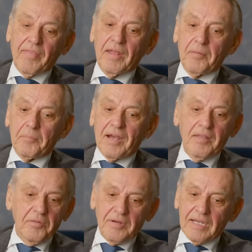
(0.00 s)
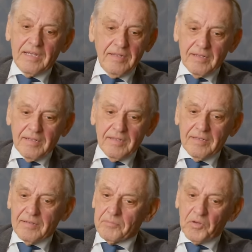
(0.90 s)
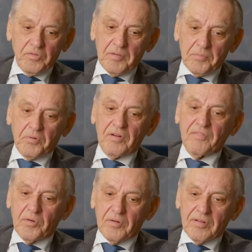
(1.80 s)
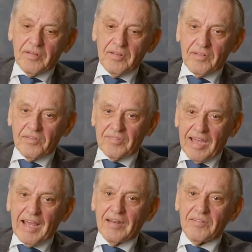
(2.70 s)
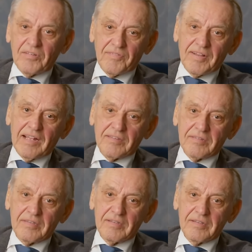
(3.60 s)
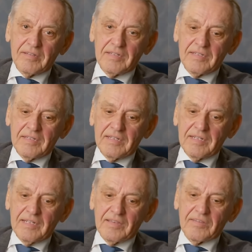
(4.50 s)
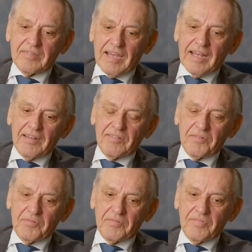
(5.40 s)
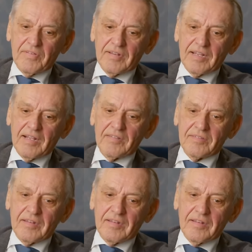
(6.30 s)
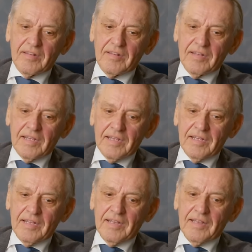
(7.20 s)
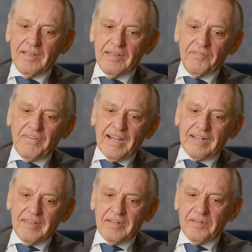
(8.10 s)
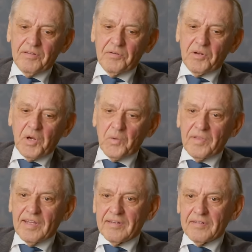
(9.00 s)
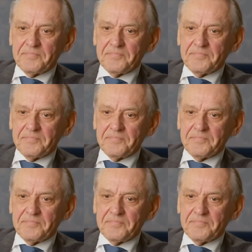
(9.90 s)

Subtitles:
then, by the way, most important of all, the silence of guns. The silence of guns and the fact that you know that